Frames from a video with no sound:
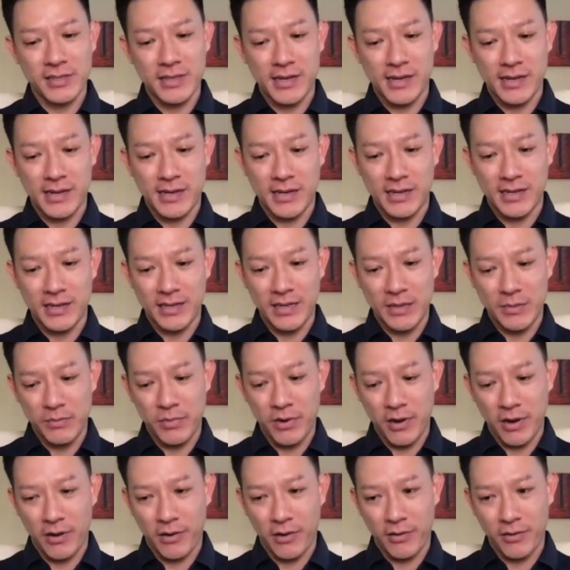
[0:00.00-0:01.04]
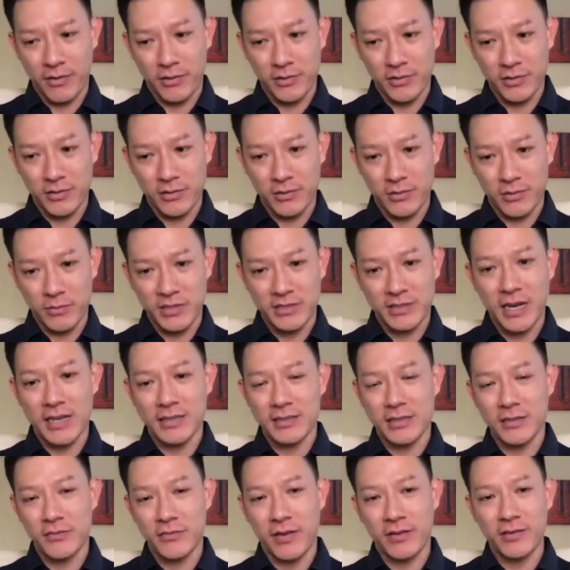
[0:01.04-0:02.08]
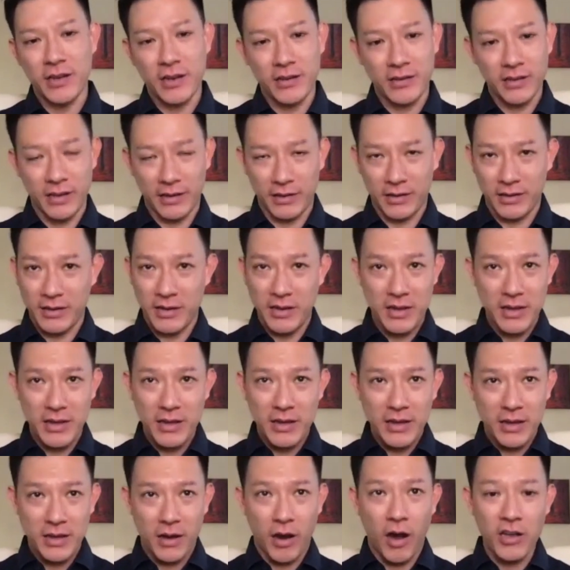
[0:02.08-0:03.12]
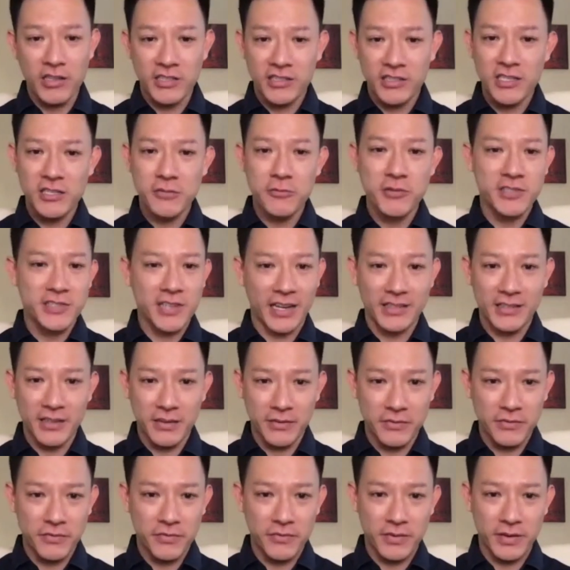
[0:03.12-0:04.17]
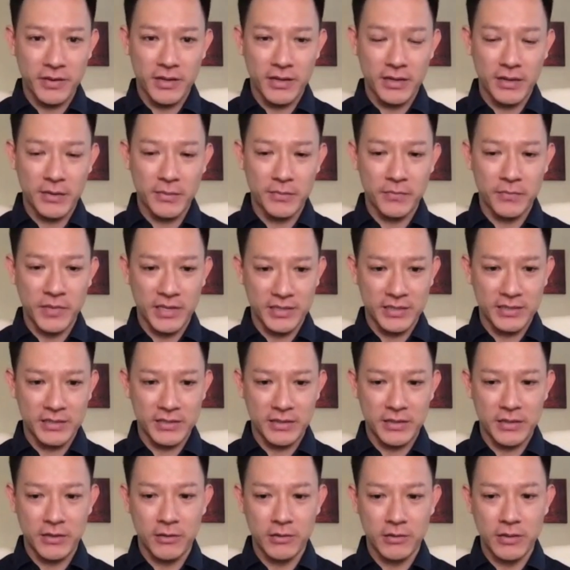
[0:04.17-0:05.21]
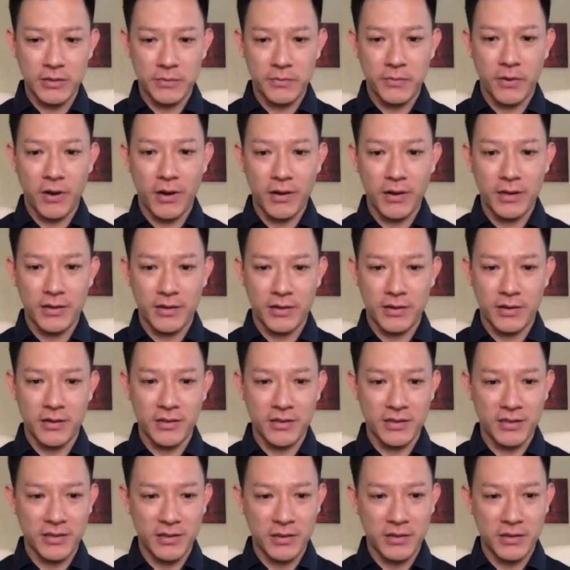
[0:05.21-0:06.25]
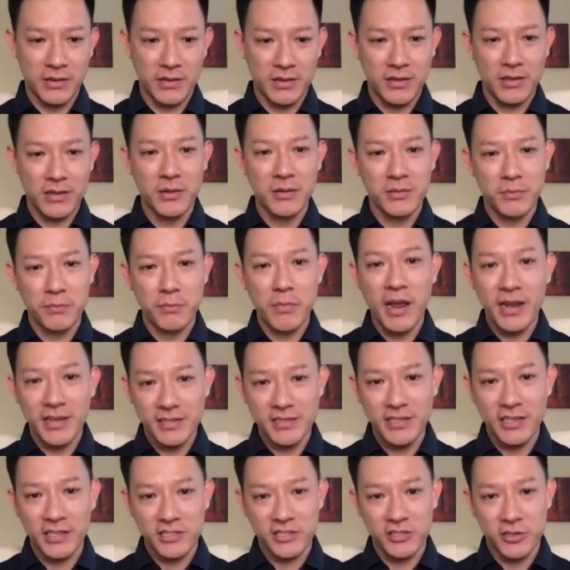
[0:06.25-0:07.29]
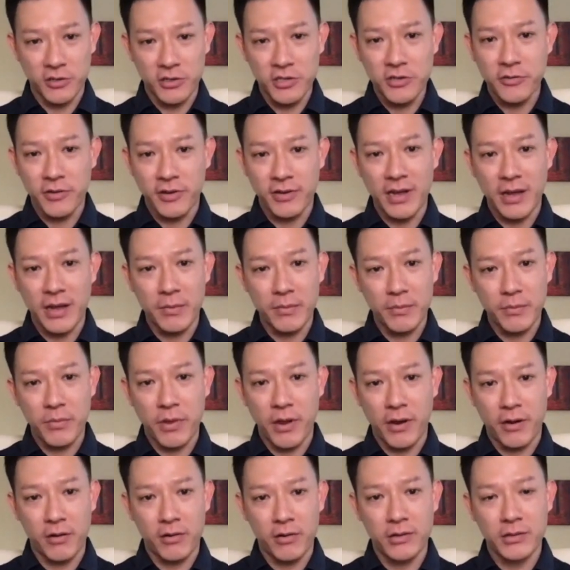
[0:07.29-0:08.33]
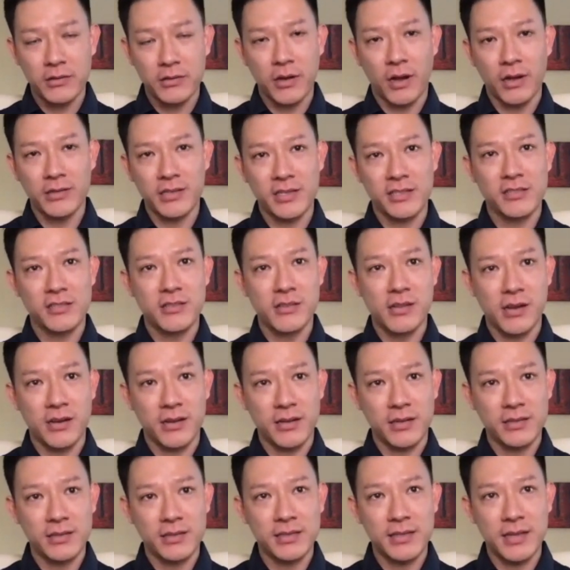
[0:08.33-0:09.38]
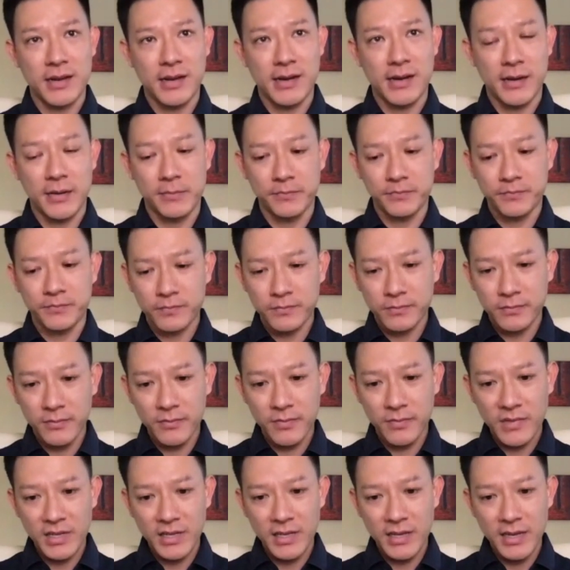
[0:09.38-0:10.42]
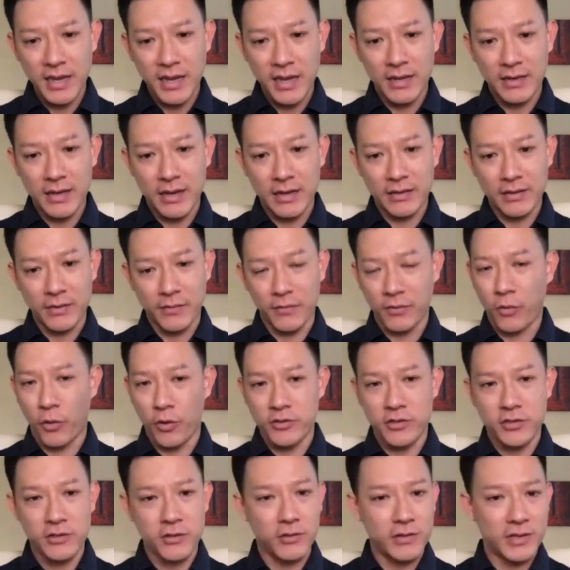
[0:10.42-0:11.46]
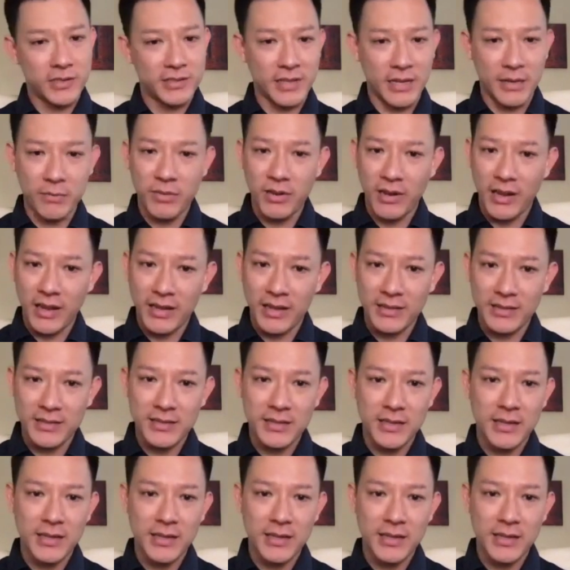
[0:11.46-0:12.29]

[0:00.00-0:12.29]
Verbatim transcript: uh, in perio. So besides the found, like osseous resective um, is, you know, the probably the, the, the basic surgery that periodontist does. Um, mm-hmm. And then, of course, you know, there's implants,